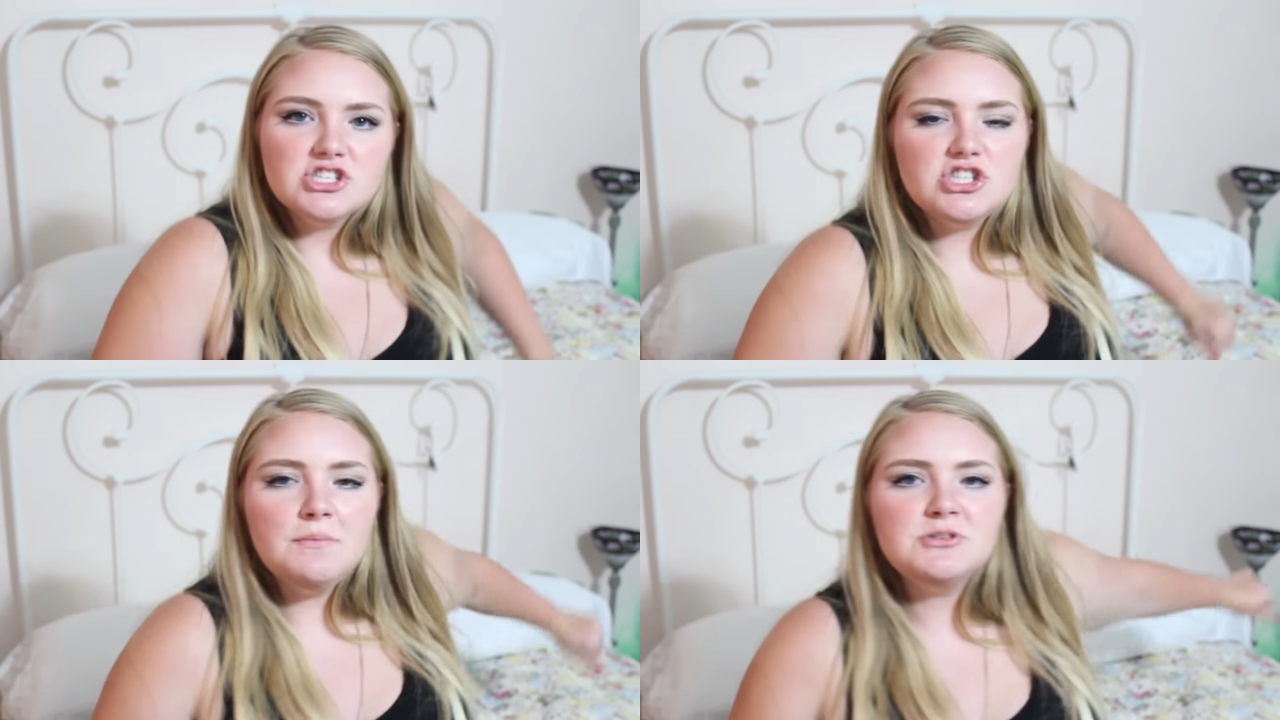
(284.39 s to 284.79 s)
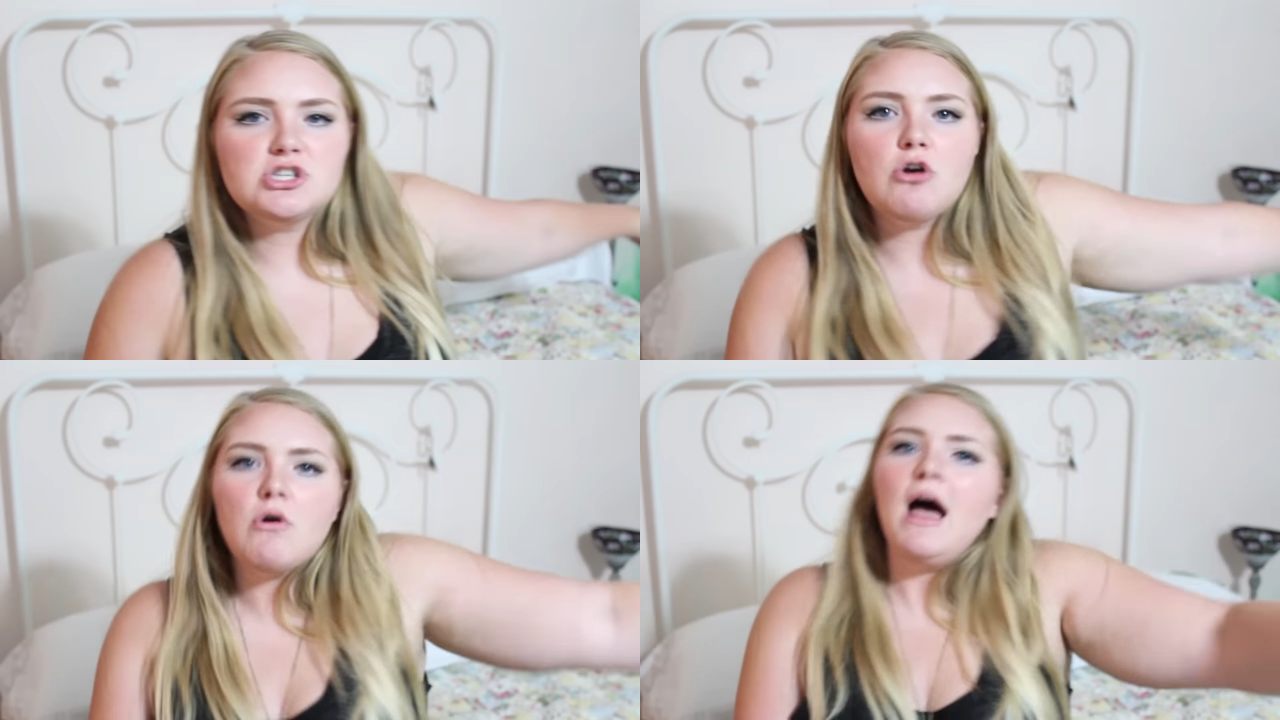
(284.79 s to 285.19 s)

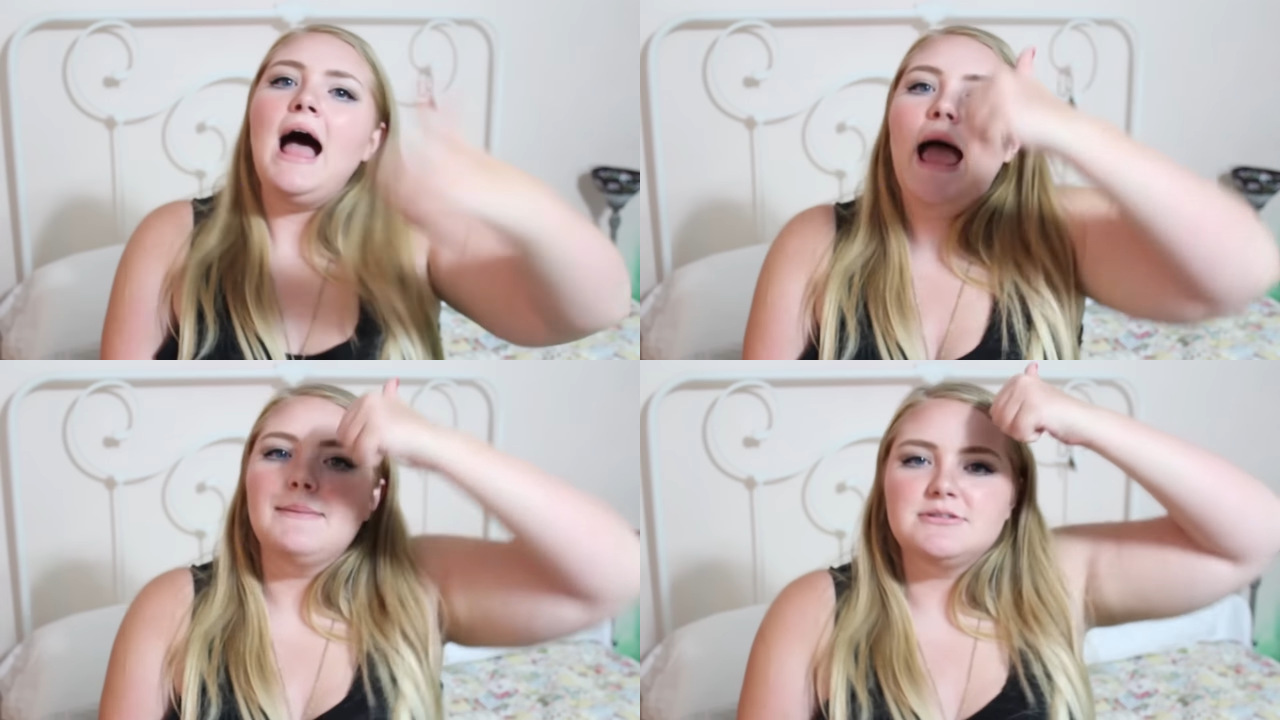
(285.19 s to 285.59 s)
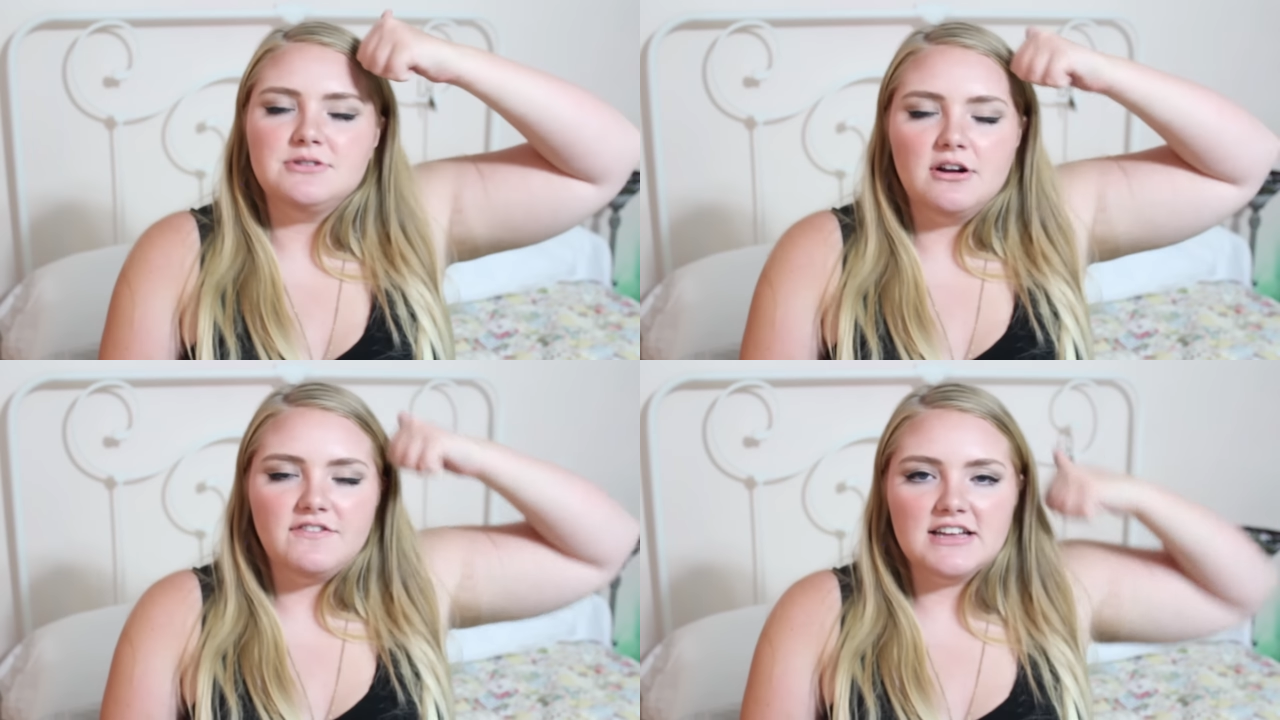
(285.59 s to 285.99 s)
subscribe to be
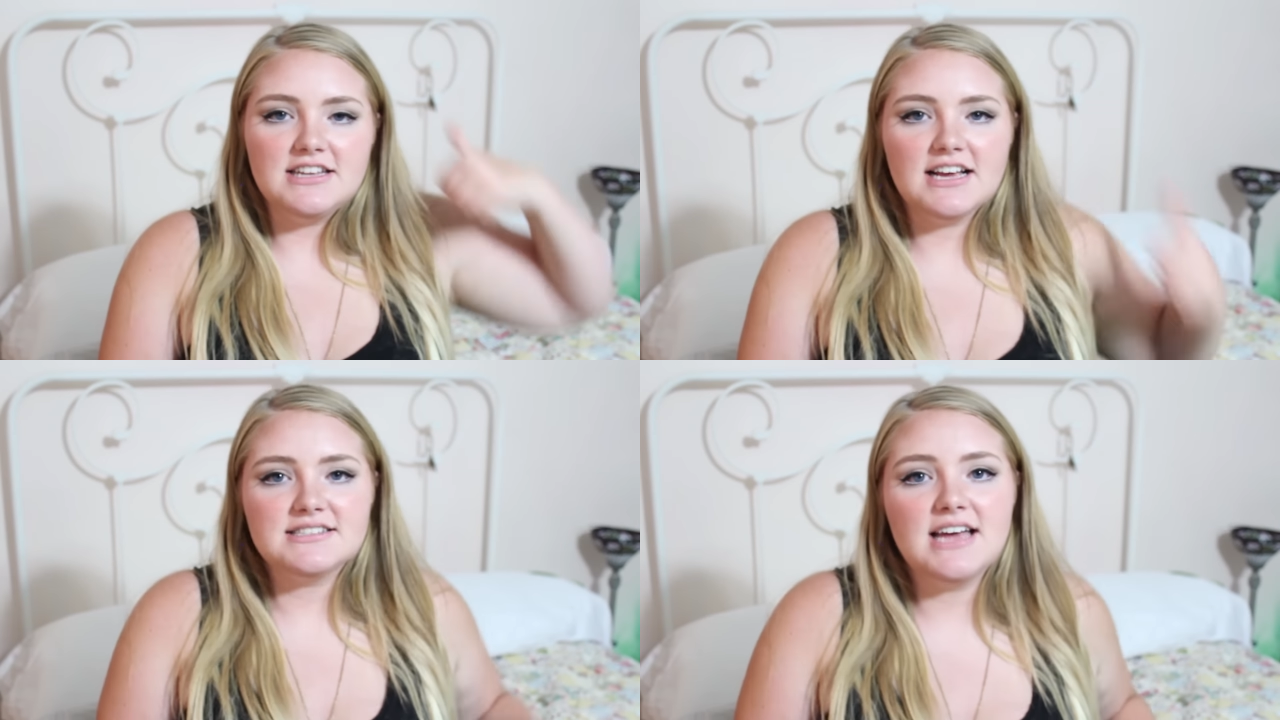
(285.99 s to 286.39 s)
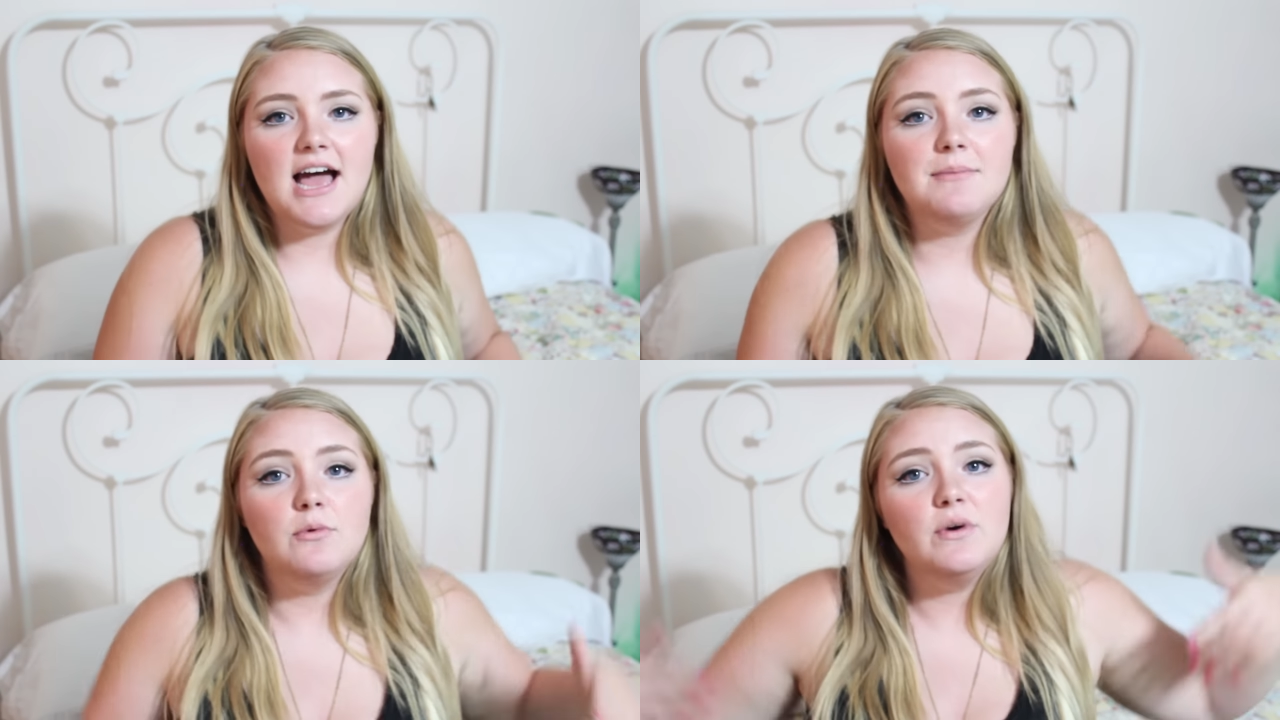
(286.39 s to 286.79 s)
notified the next
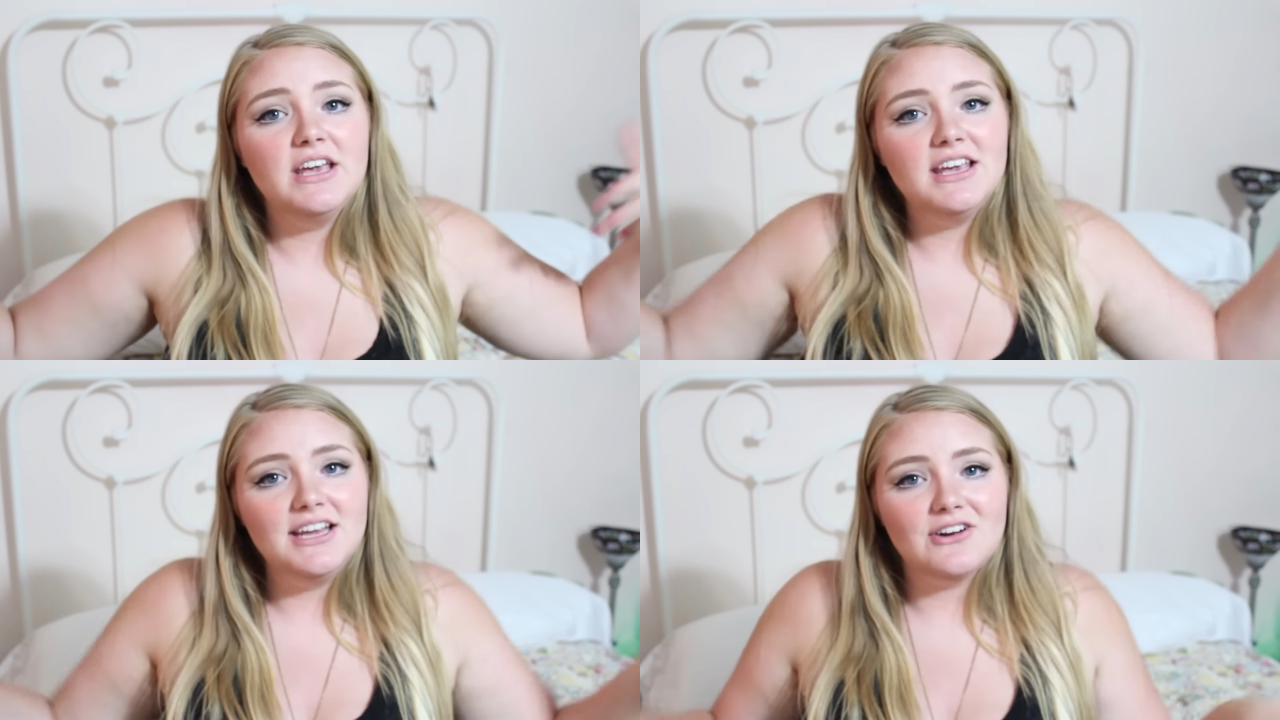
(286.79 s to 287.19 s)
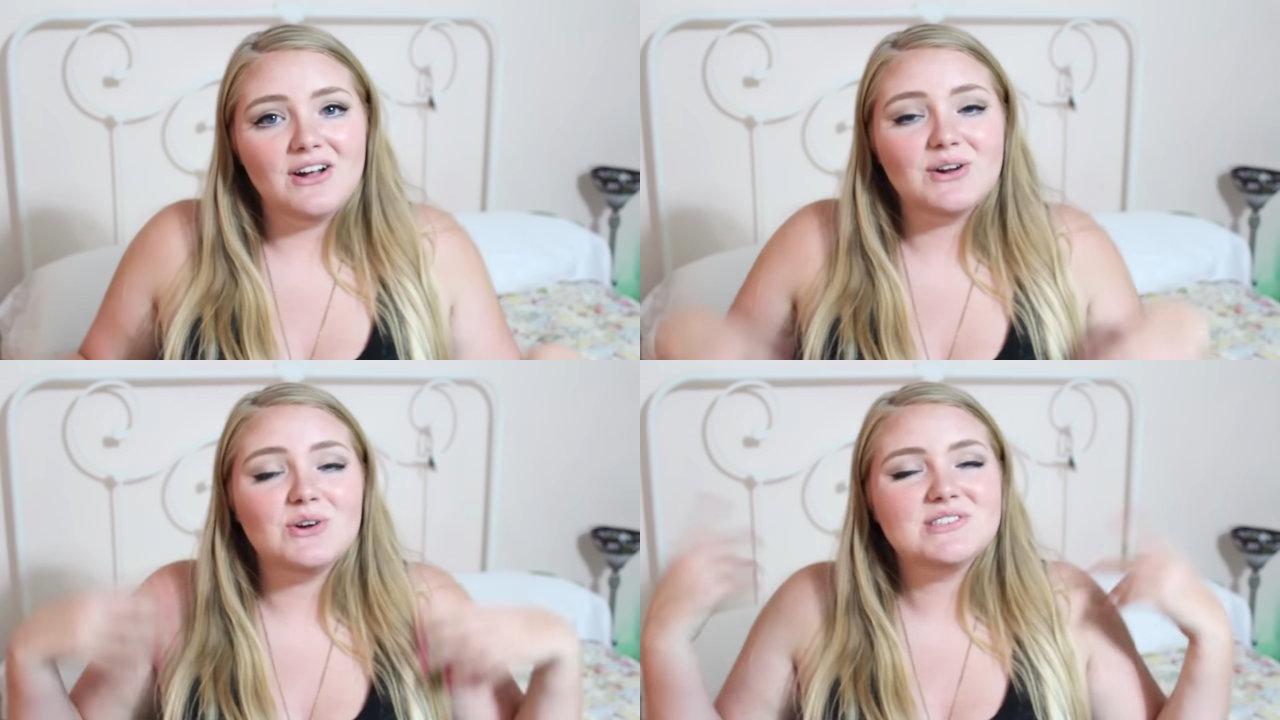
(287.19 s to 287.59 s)
time we here
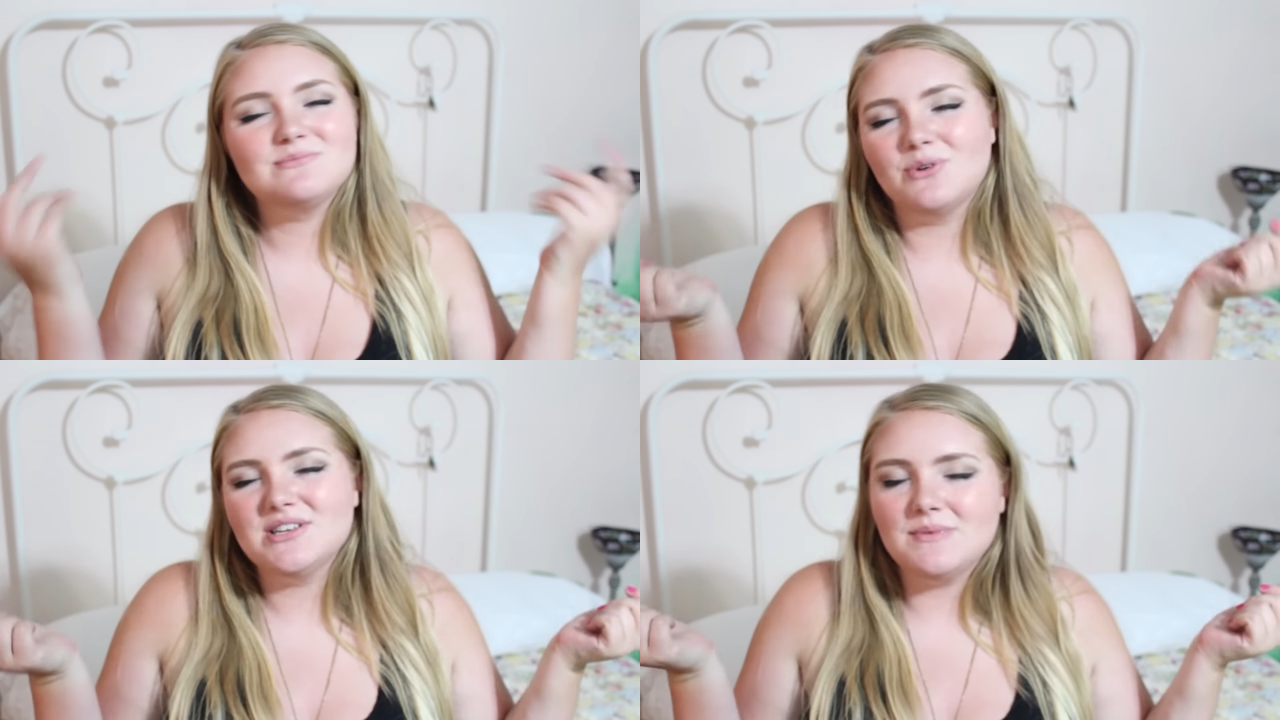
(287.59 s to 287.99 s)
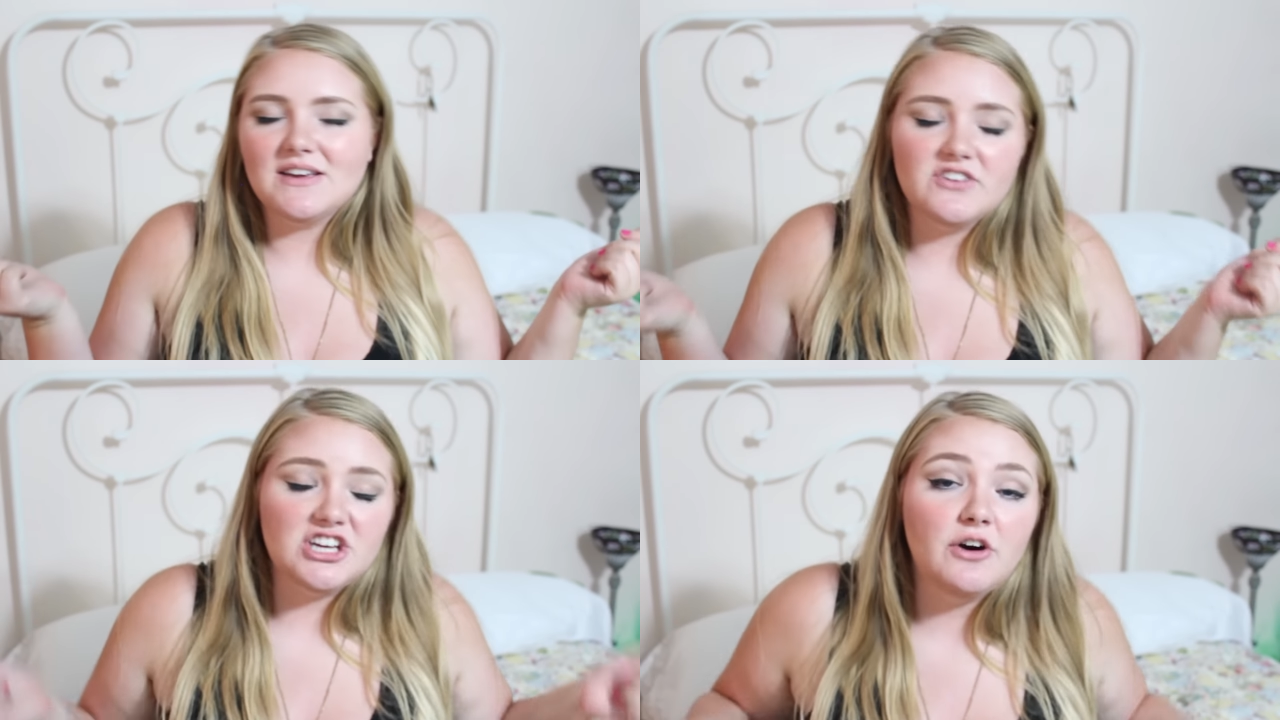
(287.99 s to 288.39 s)
on Girls and Boys make
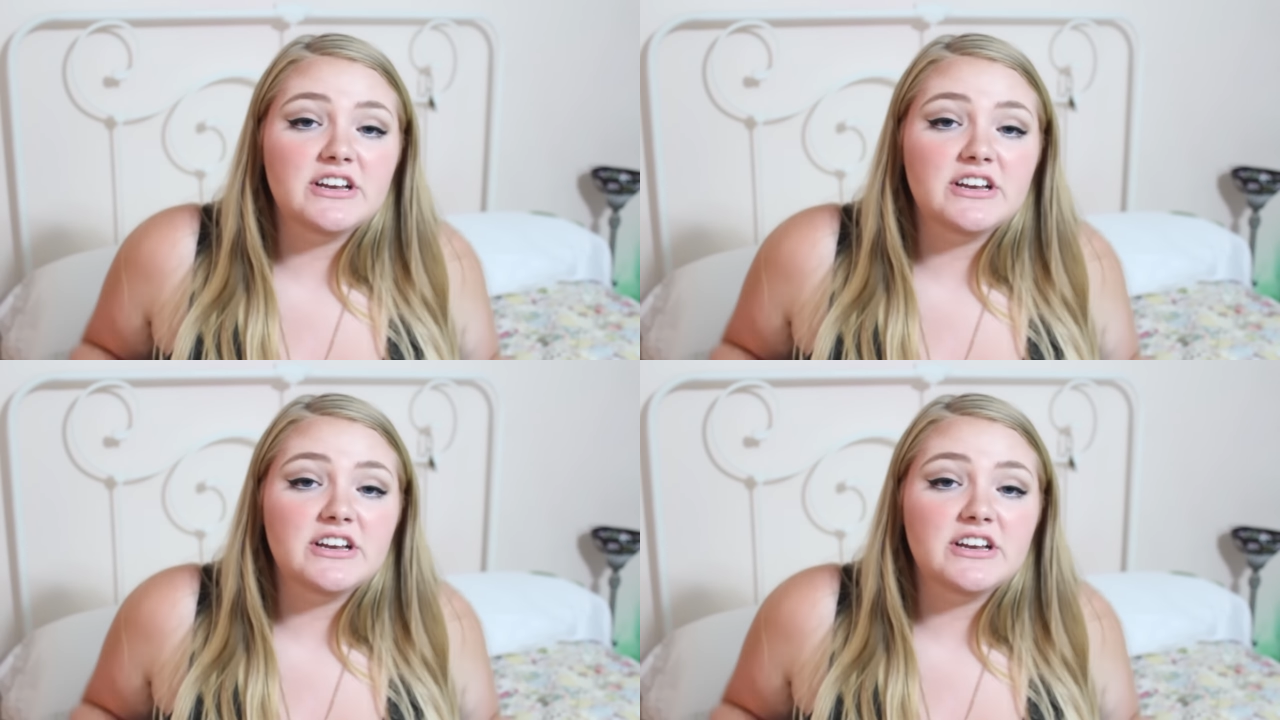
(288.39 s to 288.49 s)
a video.